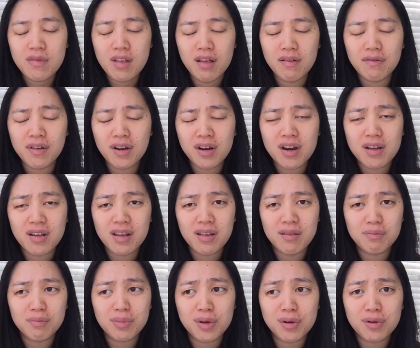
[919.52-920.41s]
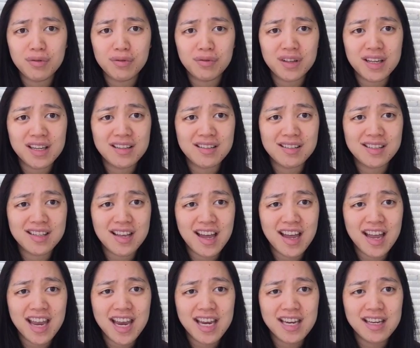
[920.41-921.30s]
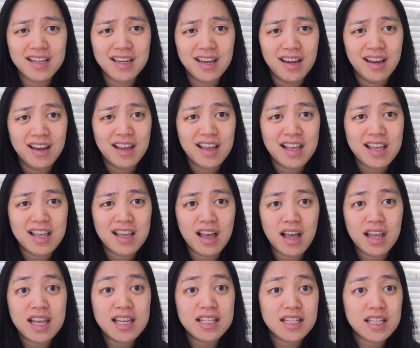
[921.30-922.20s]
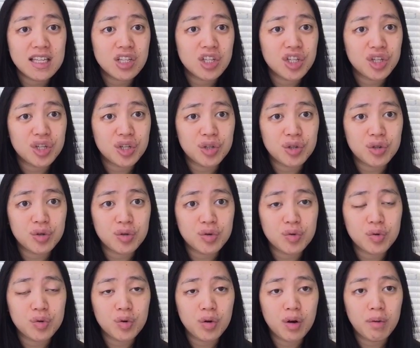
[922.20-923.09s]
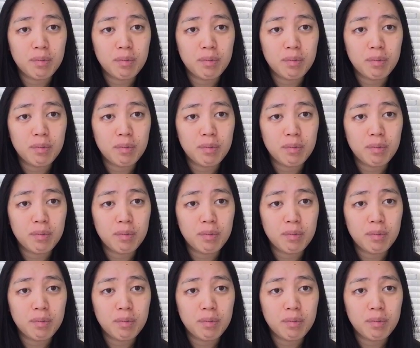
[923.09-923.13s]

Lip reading: very beautifully designed, easy to